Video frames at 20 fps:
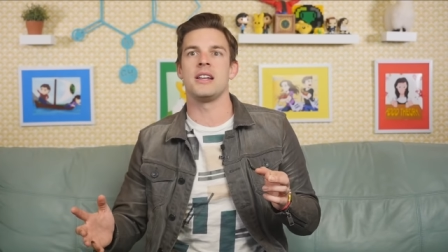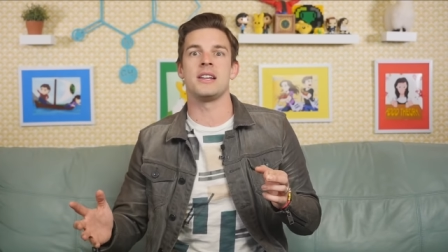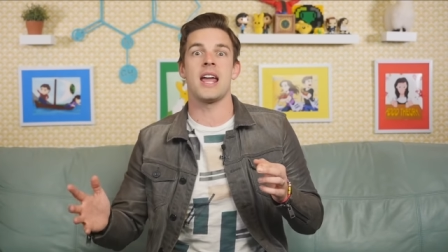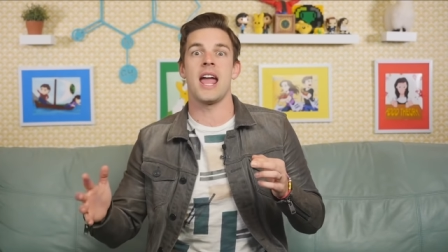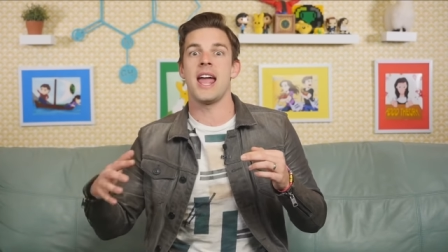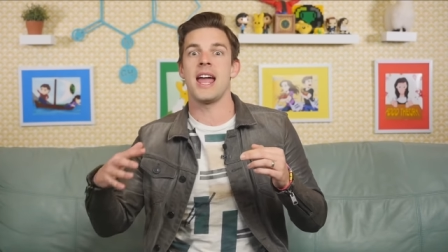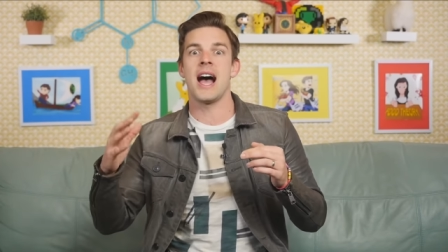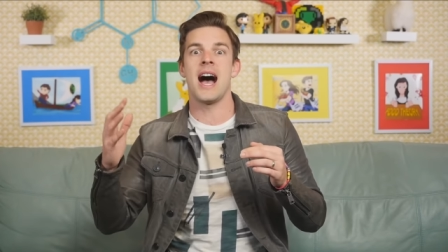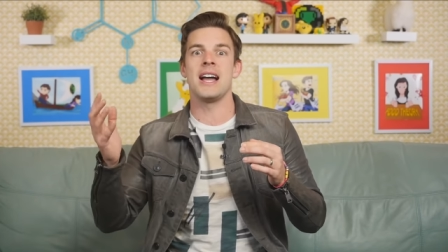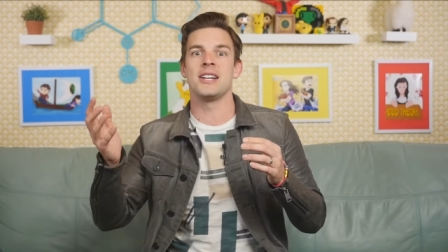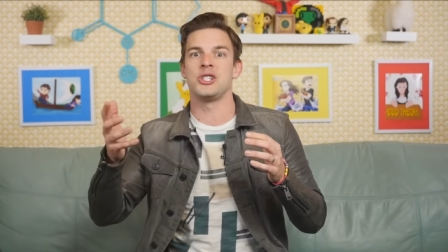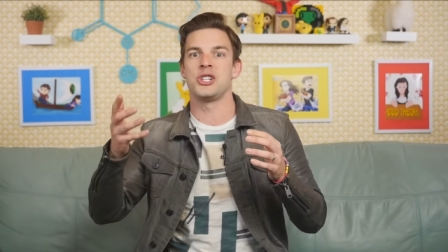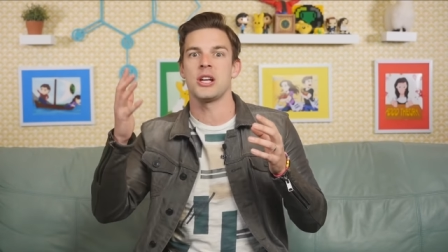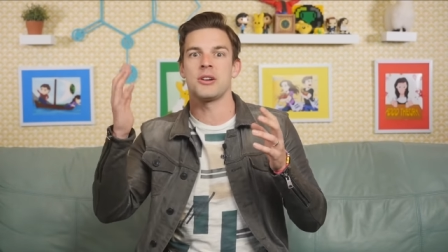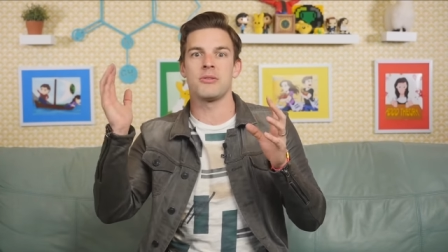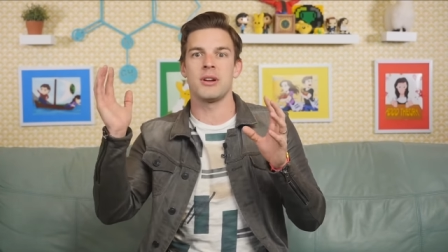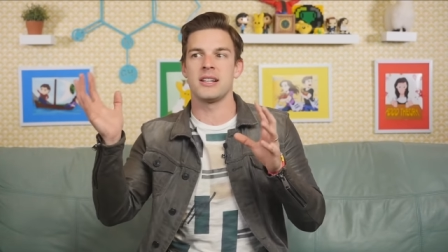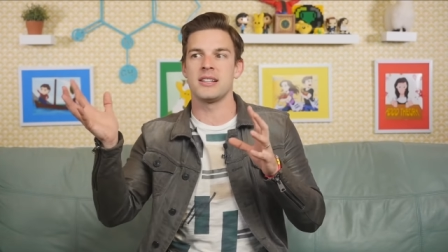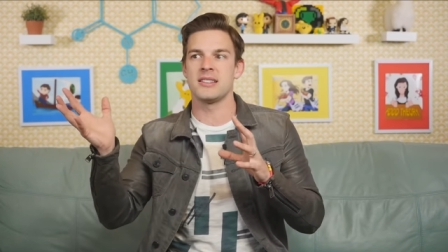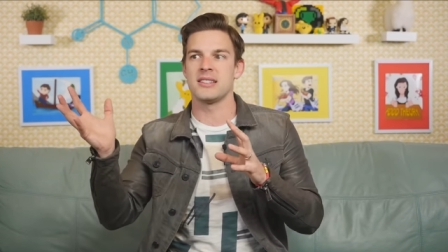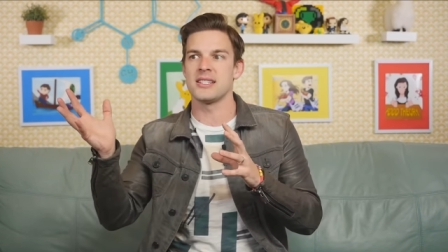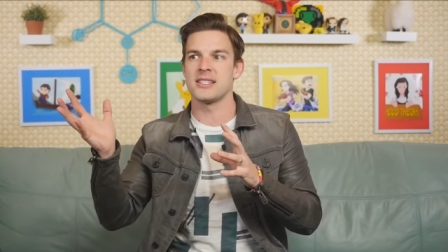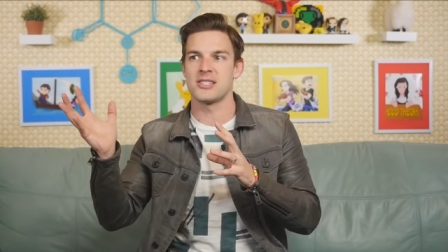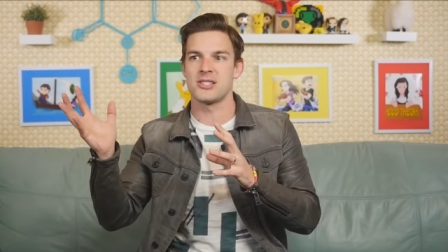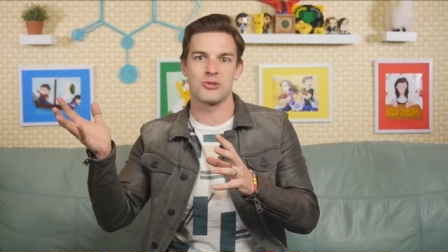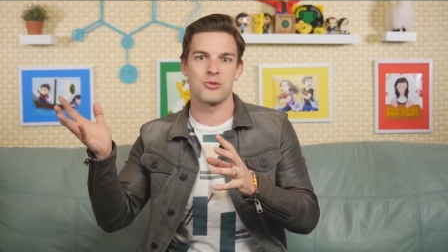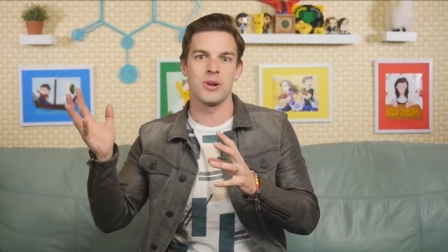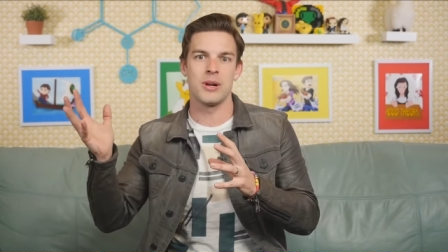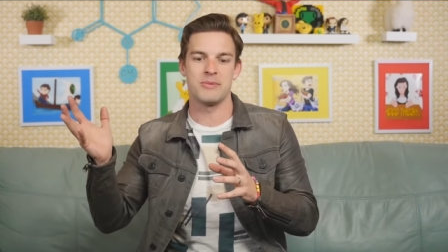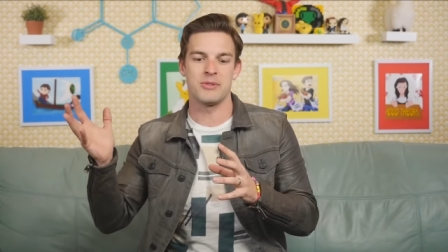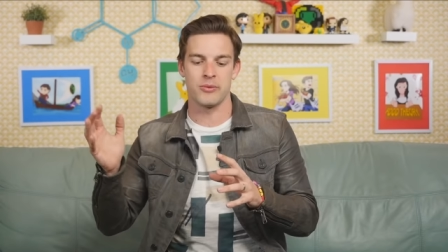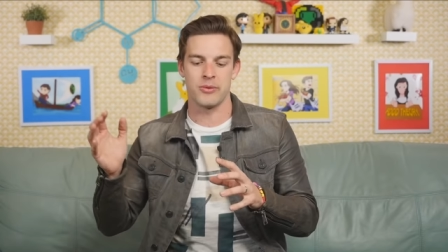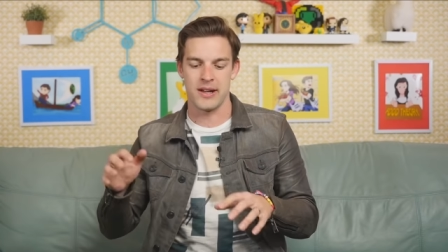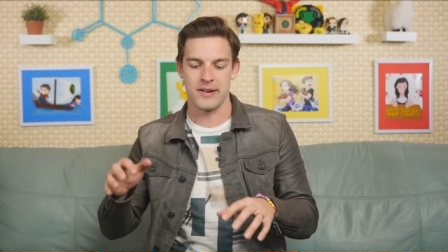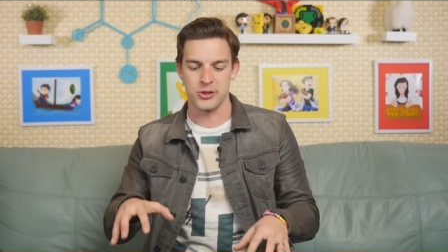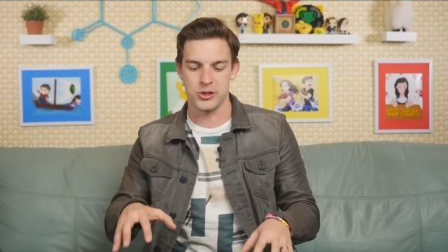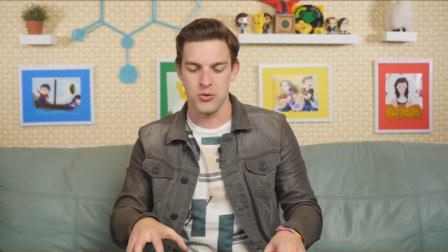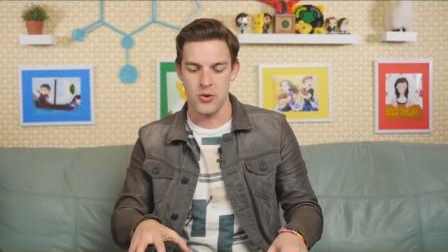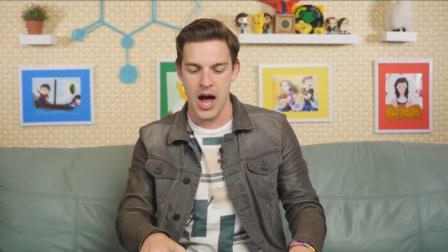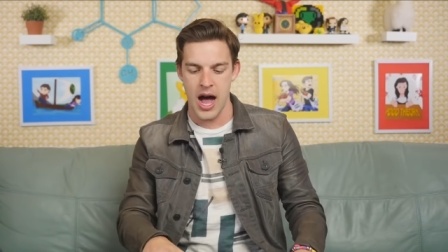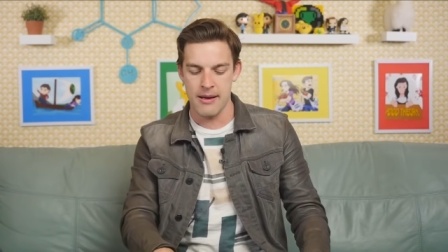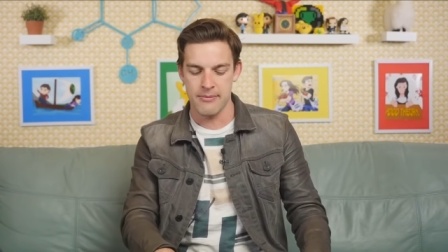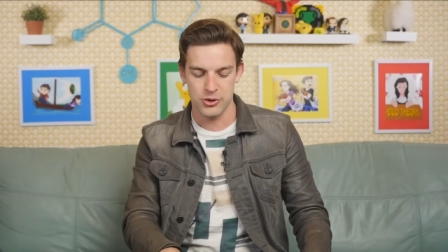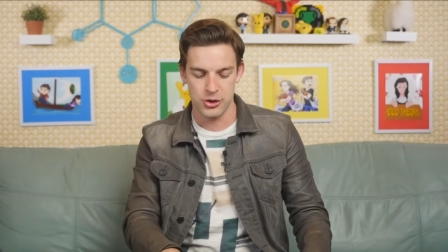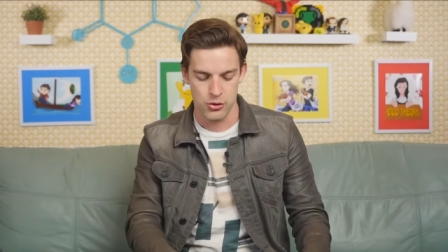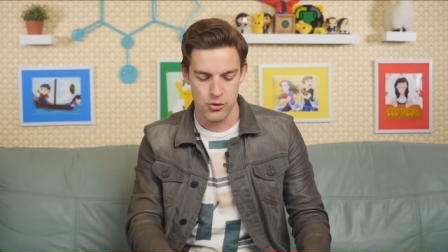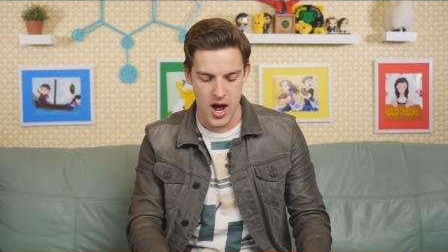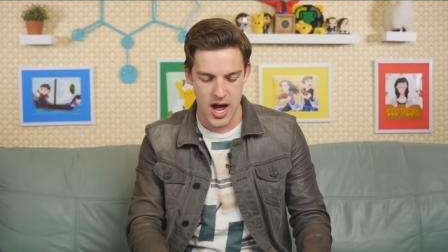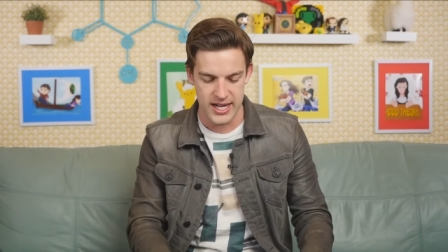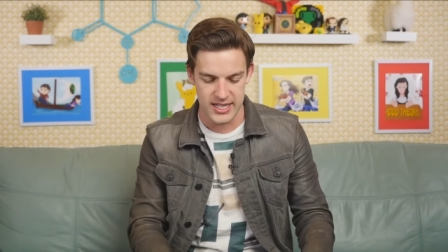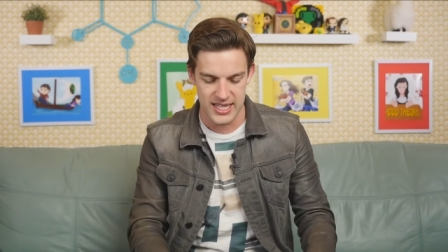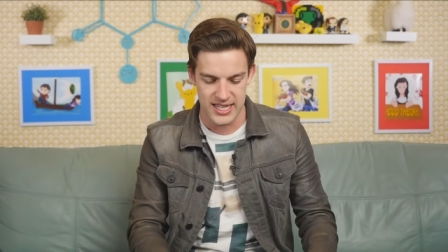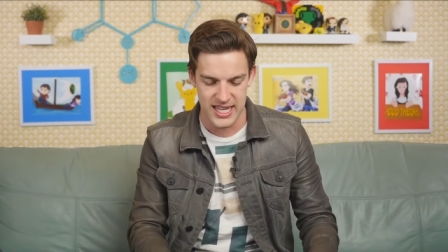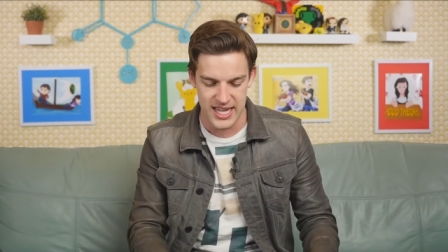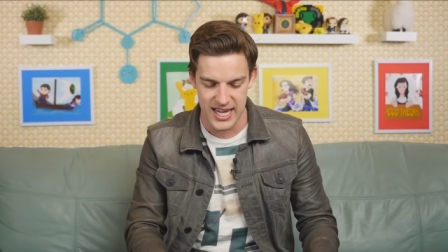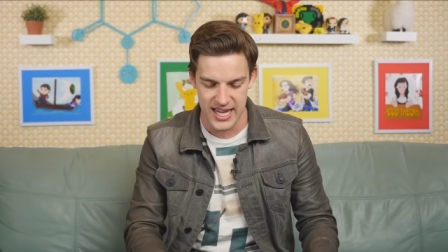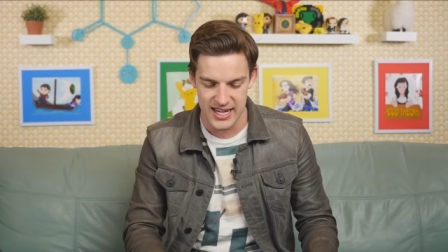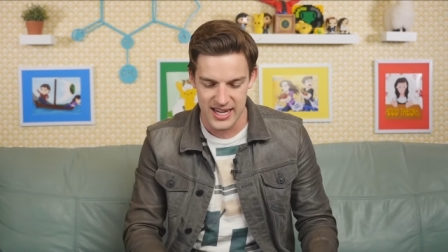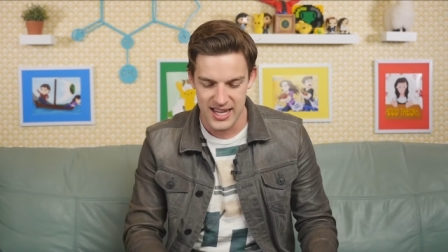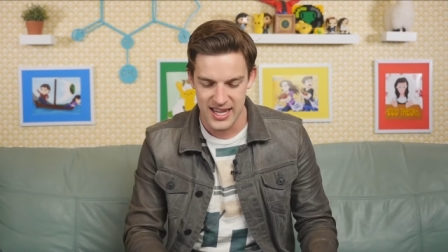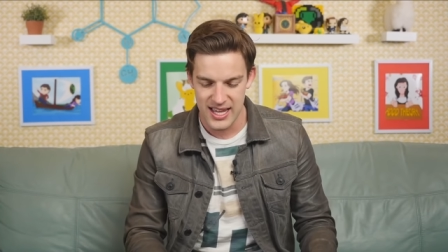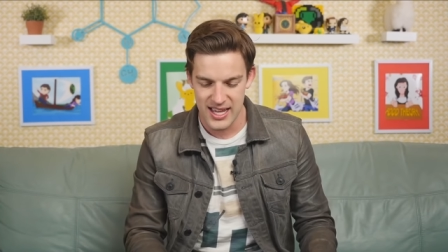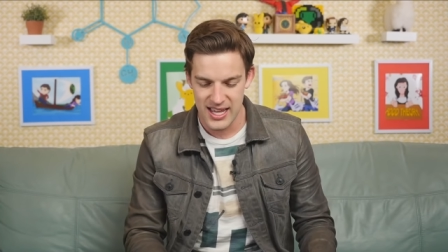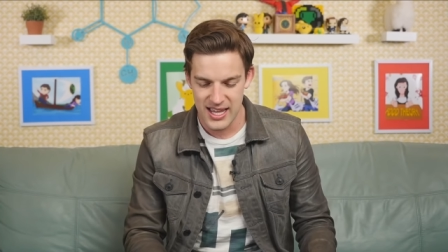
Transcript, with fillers: an ai generated this script or whatever so i'm trying to get